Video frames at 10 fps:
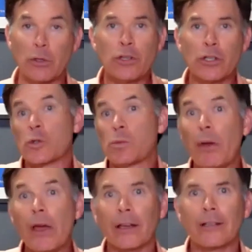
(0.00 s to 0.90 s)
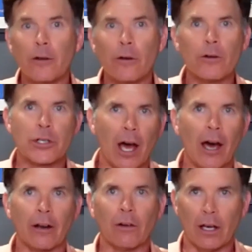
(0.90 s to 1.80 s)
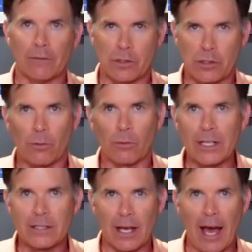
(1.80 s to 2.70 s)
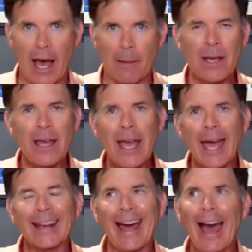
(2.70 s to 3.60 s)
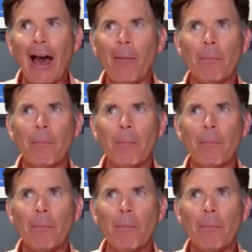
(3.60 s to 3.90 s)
You just pick your genre of screen time, and how